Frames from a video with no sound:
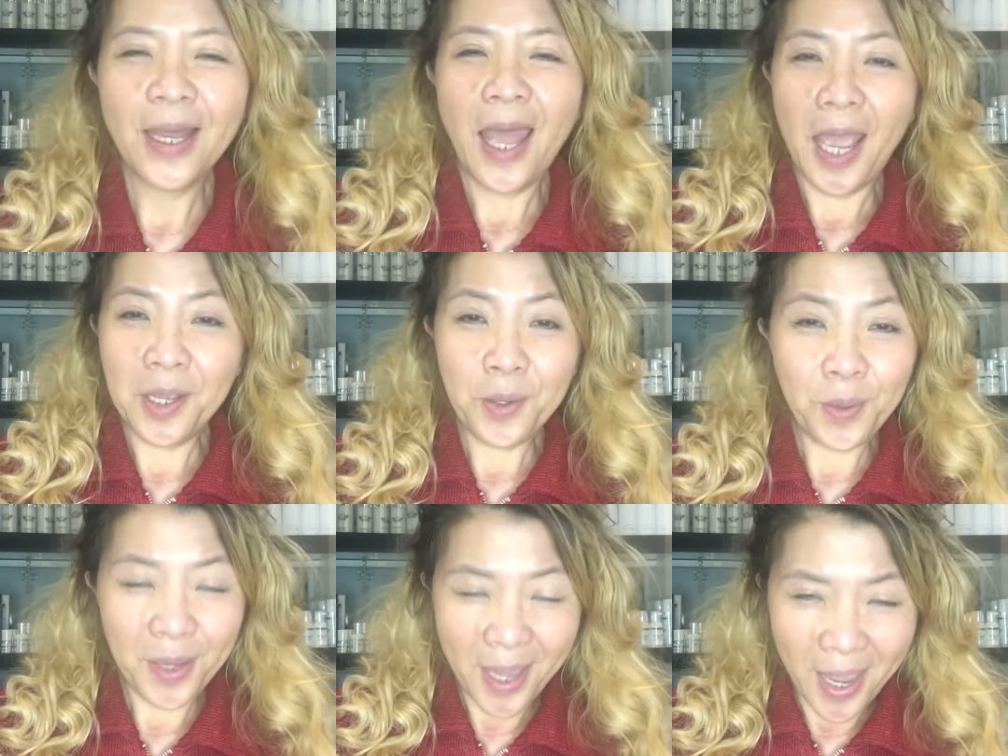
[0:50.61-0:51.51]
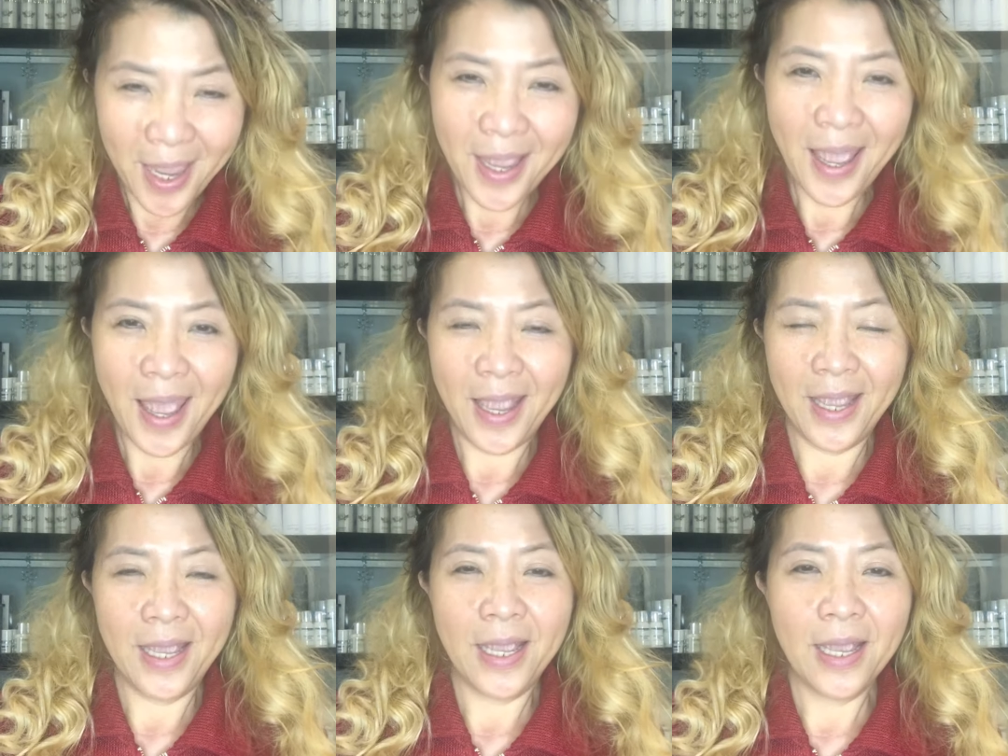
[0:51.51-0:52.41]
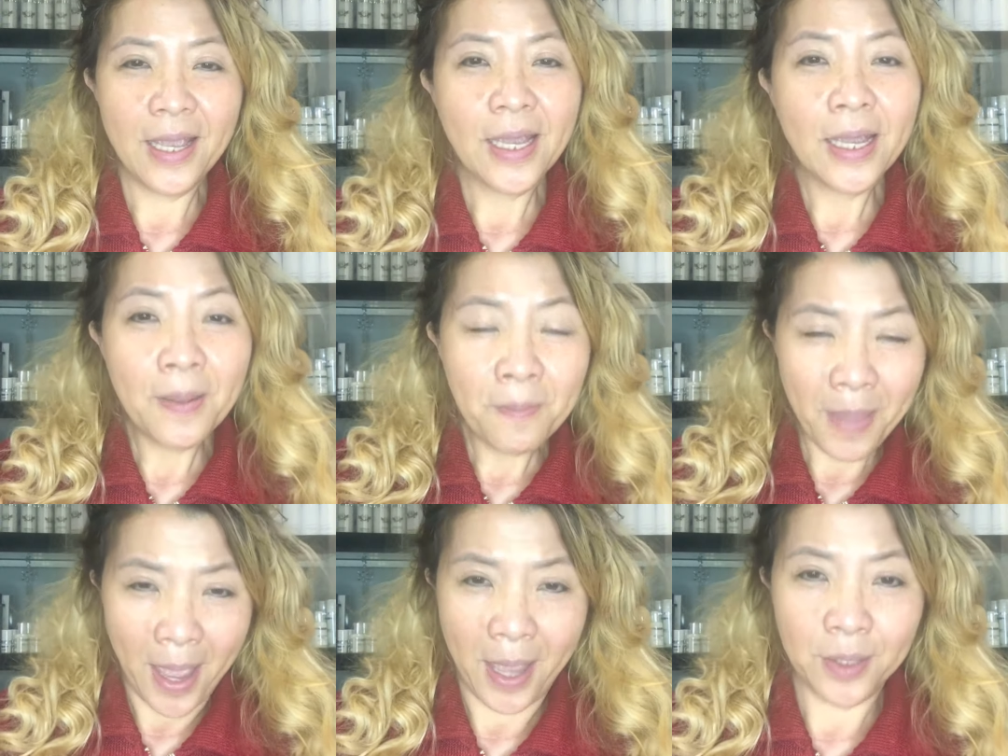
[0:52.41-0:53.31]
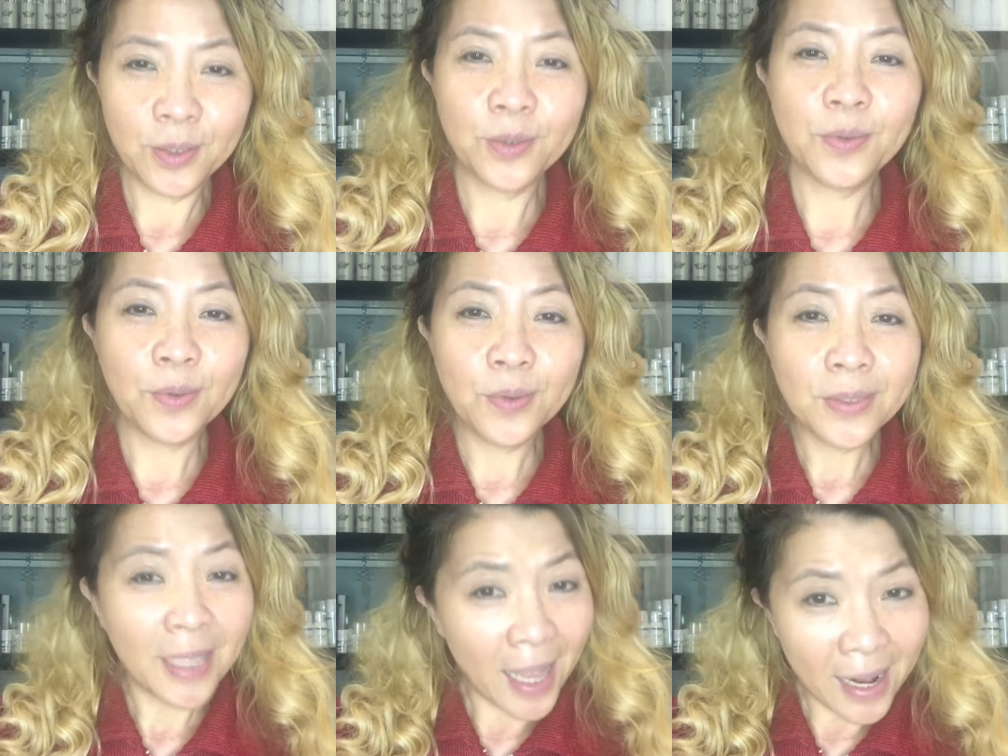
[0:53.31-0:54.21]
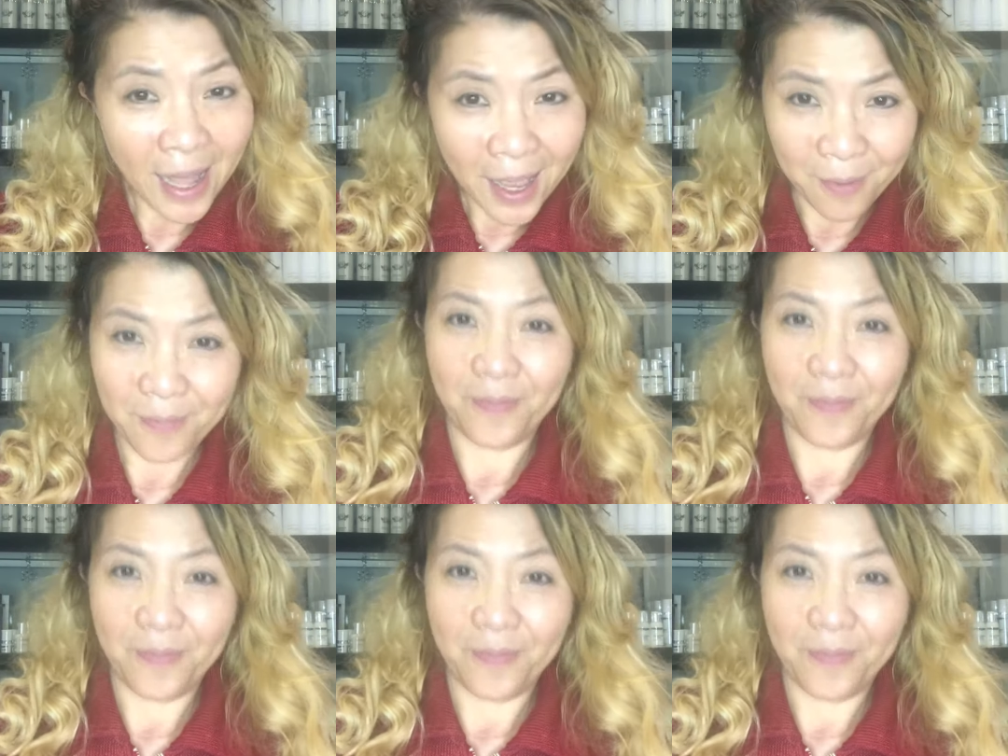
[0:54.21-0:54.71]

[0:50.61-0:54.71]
and create a impact to their life.